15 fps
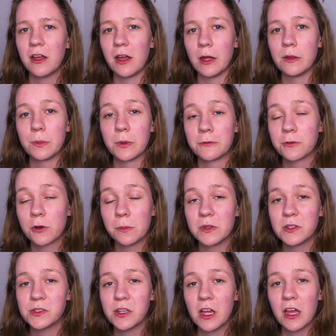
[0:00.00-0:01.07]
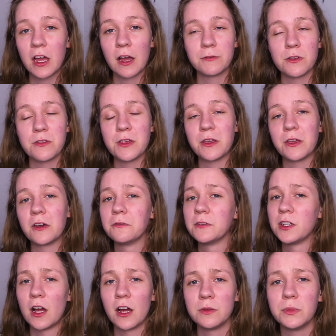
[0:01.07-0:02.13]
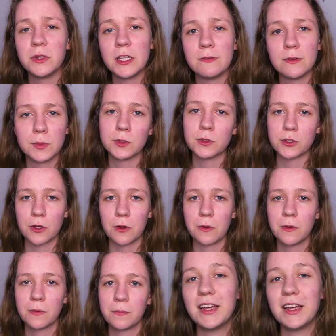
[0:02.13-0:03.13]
and the performers have to think of an unbelievable show.